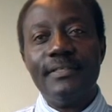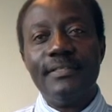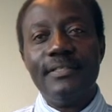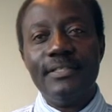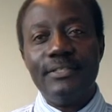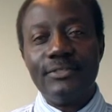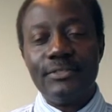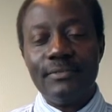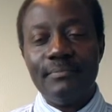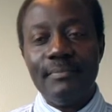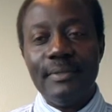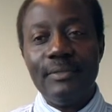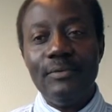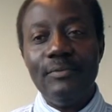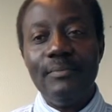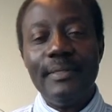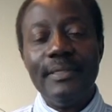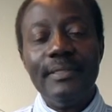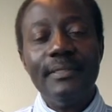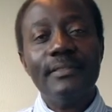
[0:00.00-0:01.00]

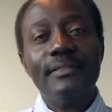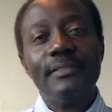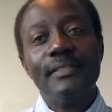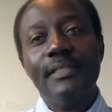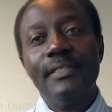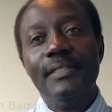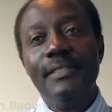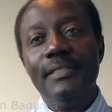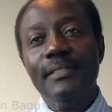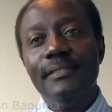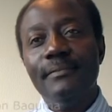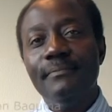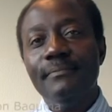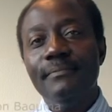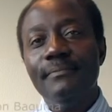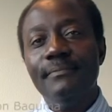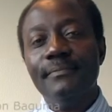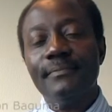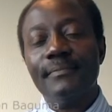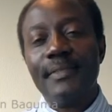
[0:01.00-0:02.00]
Baguma.
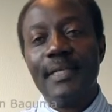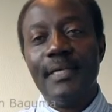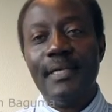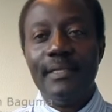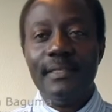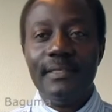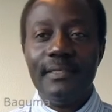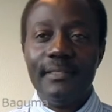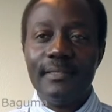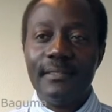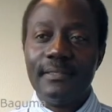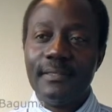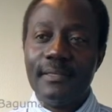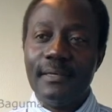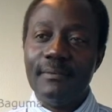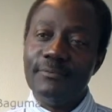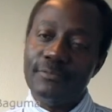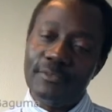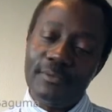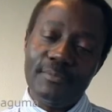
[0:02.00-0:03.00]
I
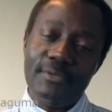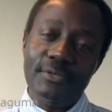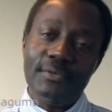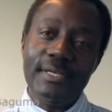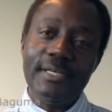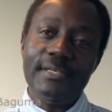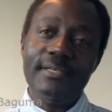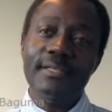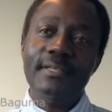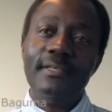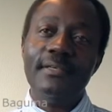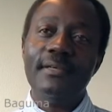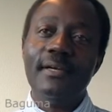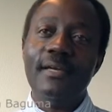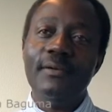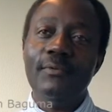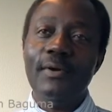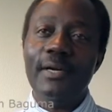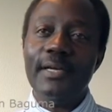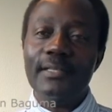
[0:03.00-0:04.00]
come from Uganda.
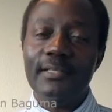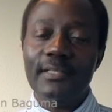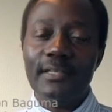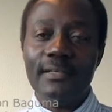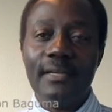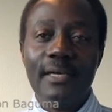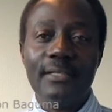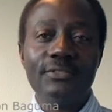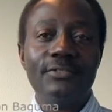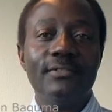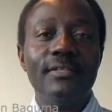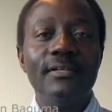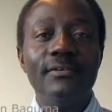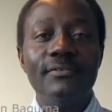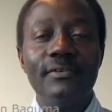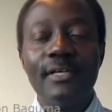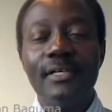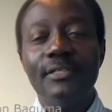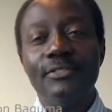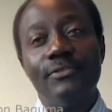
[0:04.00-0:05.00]
I work in the National
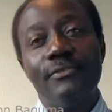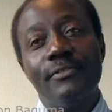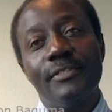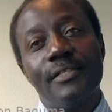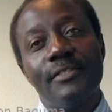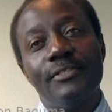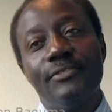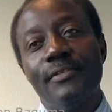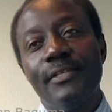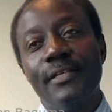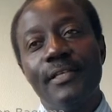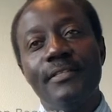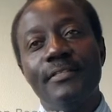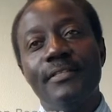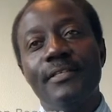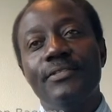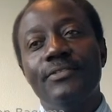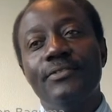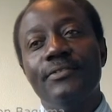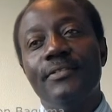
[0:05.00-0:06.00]
Agriculture Research
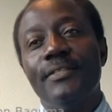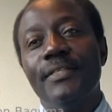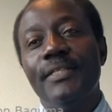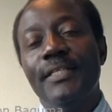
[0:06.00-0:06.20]
Organization.